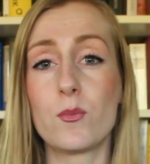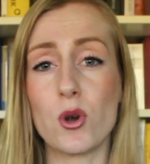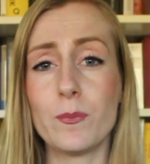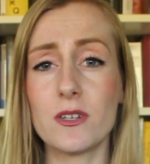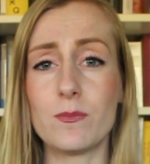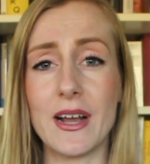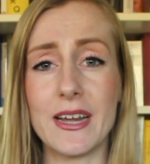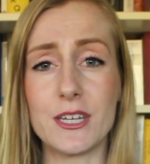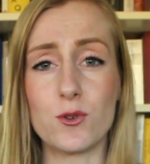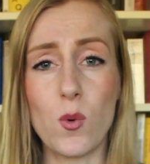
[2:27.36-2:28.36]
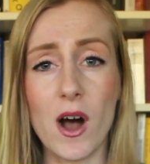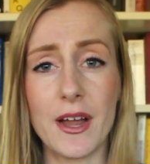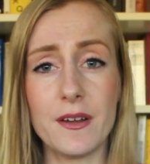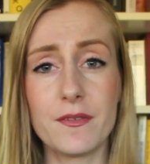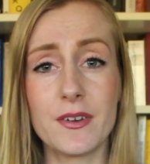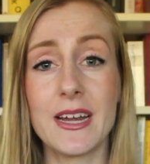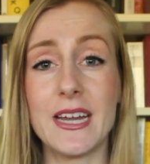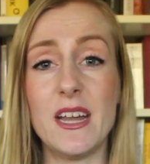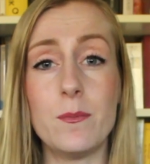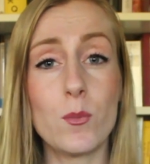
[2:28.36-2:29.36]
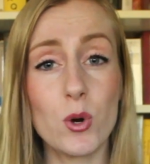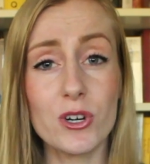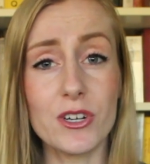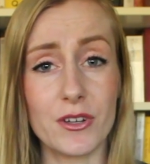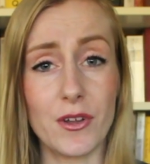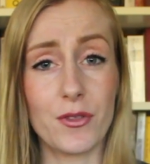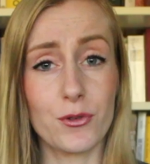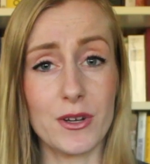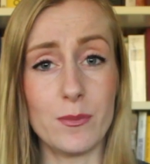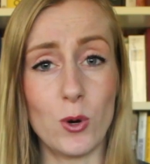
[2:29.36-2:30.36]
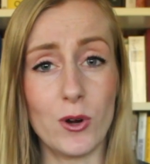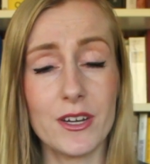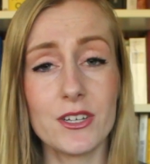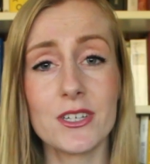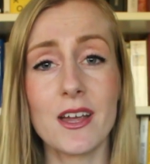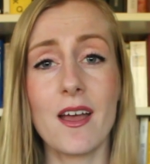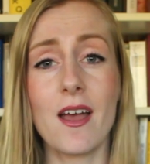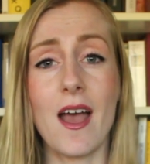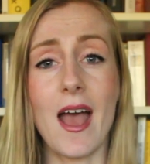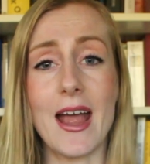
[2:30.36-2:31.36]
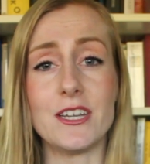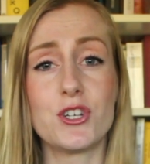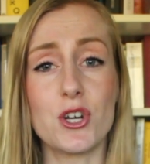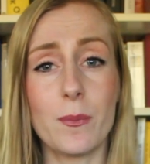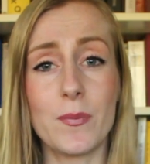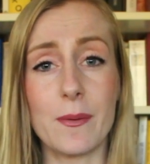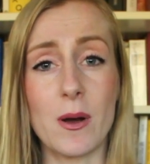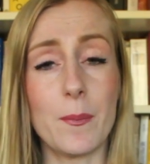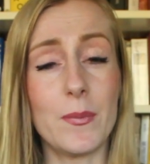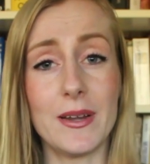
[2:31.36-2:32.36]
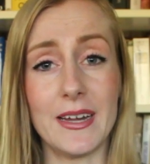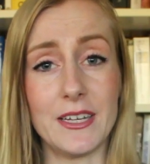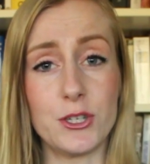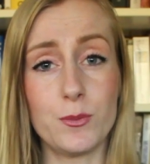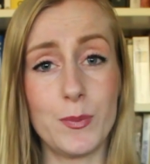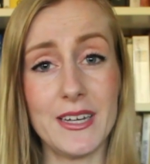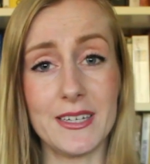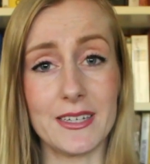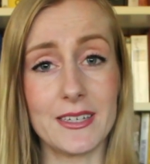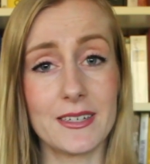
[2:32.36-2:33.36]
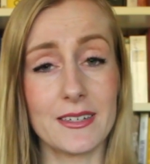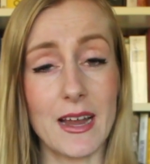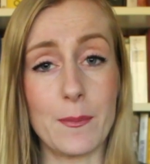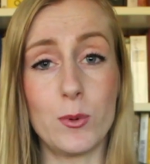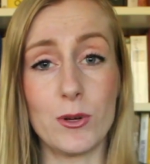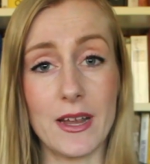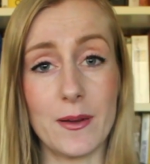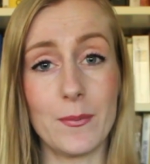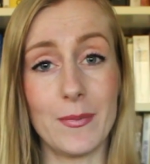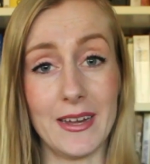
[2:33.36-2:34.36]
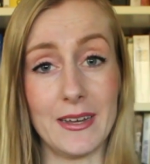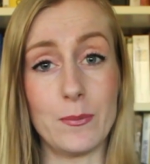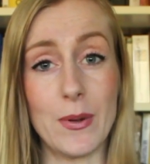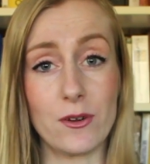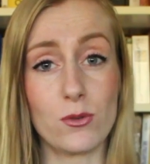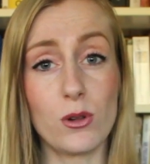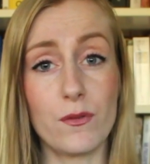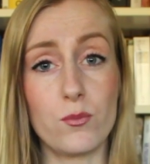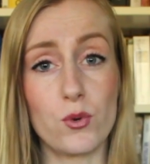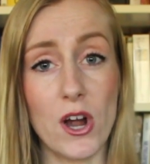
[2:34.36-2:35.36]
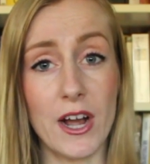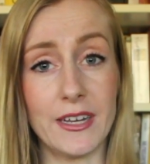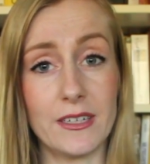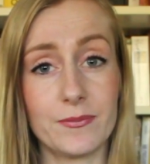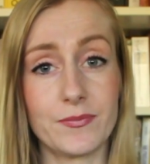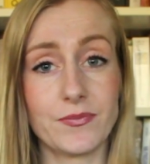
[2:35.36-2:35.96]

Prompted by his wife, he murdered the three boys and chopped them up into pieces and put them in a barrel of brine.